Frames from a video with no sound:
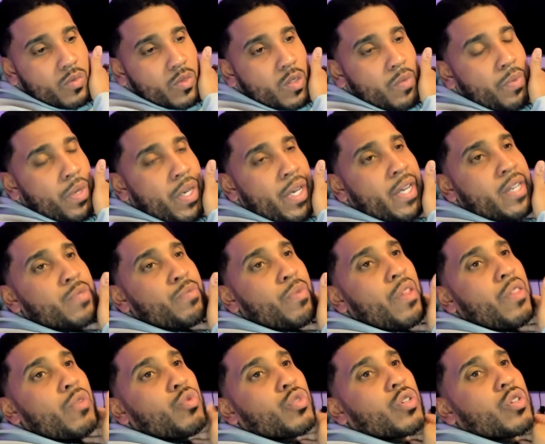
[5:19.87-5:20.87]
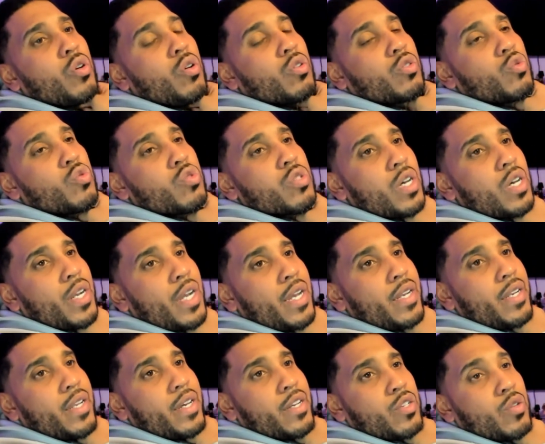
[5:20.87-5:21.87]
me and his mother was going through something
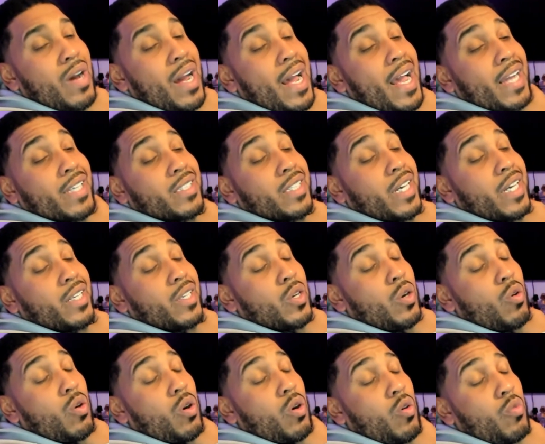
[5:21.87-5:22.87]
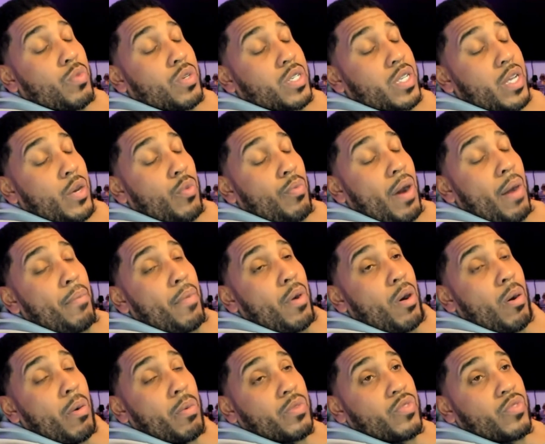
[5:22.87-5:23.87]
that day, so I actually had to go home and stay with my
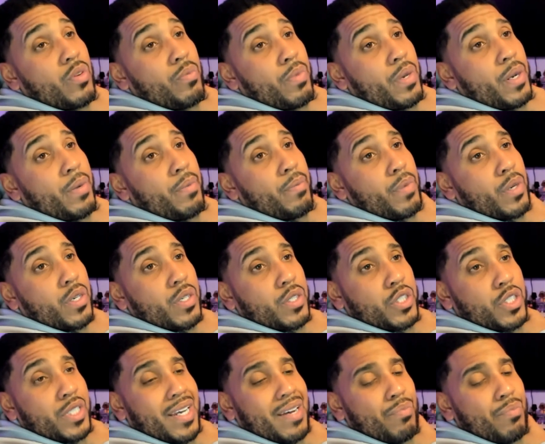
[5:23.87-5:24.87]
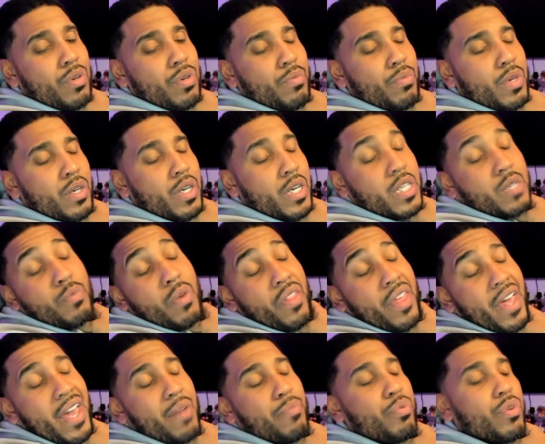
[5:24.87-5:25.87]
mom for a minute because she had put his
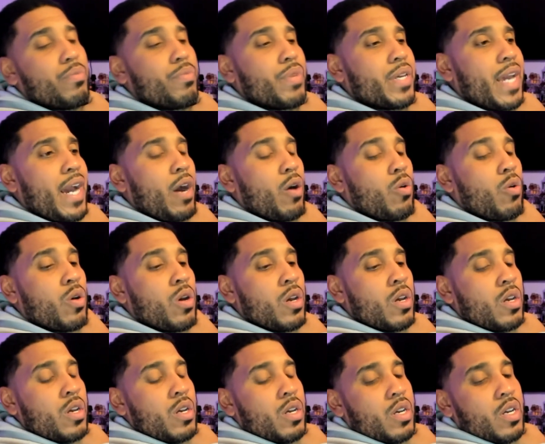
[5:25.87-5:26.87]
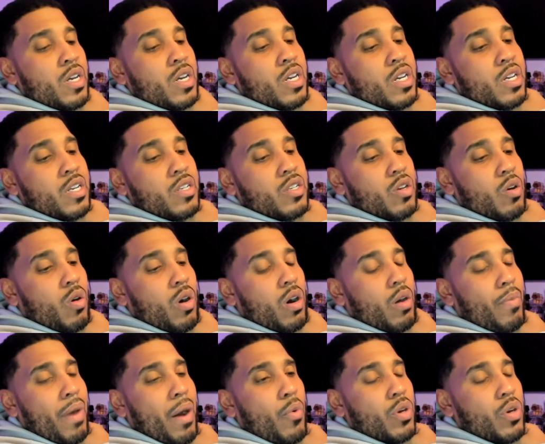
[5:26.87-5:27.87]
mother had put me out. So
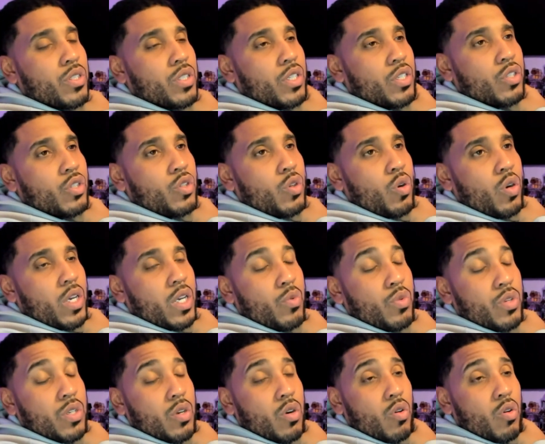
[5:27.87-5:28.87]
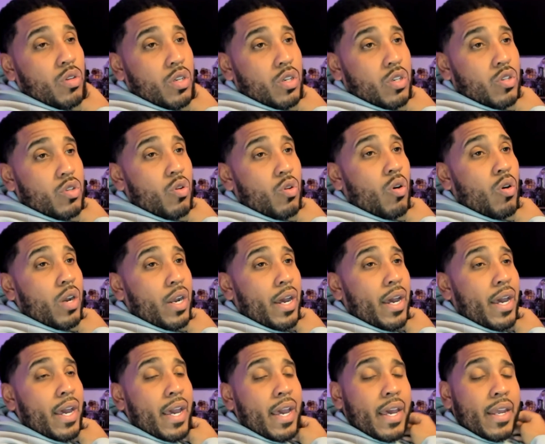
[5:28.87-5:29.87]
I was in the store and he was going to the store, and
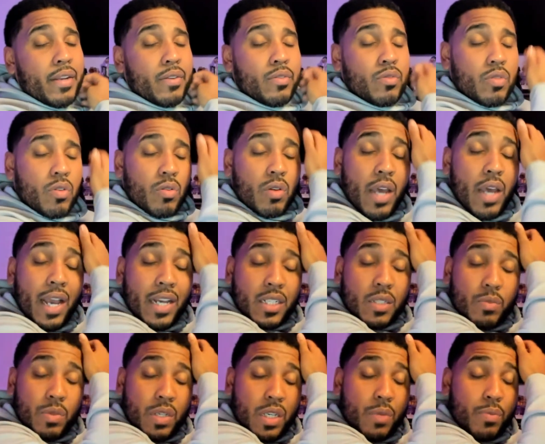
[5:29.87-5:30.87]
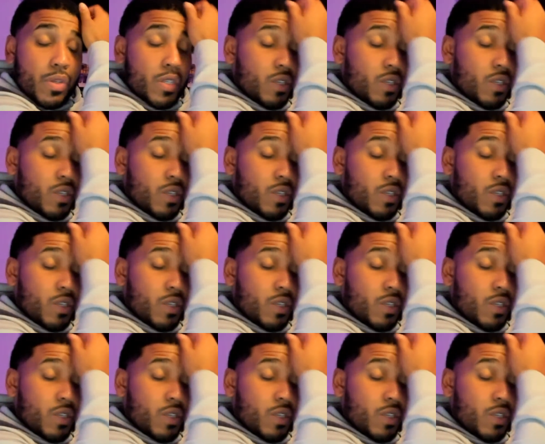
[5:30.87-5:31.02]
I had, you know, asked him to give me